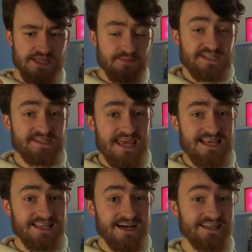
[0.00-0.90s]
The
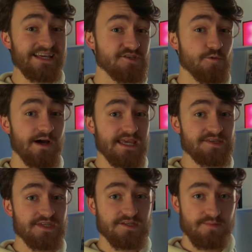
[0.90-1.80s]
mistake that I think is quite
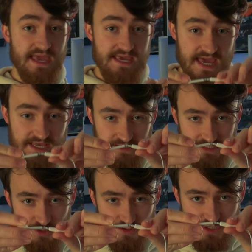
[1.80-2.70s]
easy to make is
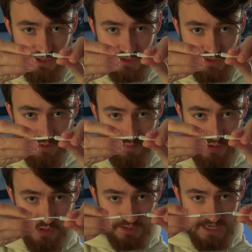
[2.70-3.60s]
literally just
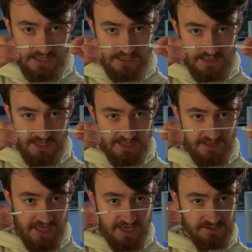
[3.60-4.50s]
pulling like
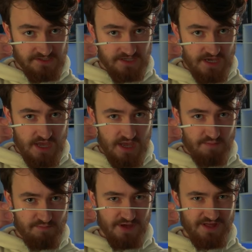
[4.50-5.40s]
this,
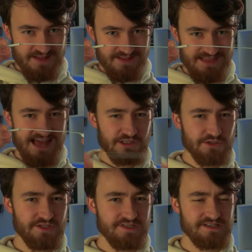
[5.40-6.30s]
but that
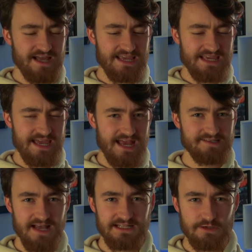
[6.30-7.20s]
looks like
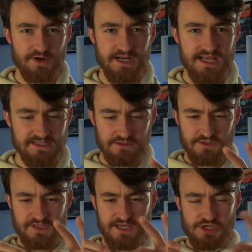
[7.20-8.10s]
exactly what it is. It
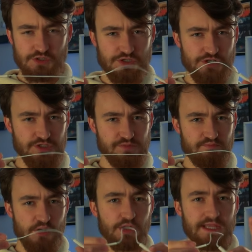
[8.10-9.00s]
looks like you're
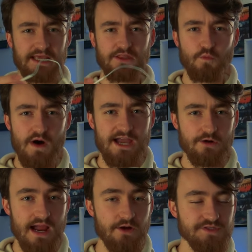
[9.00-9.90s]
just pulling the
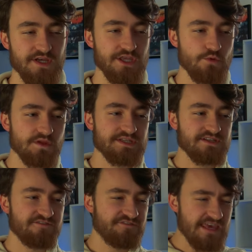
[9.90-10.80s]
wire out, and you want it
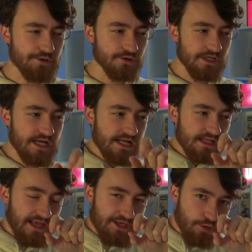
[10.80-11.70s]
to feel
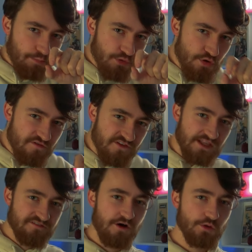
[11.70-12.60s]
like you're
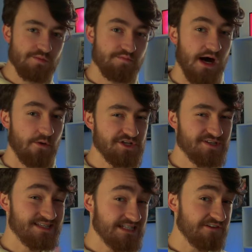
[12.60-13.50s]
moving the volume bar, which
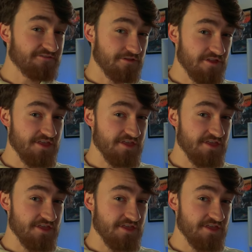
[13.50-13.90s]
is a different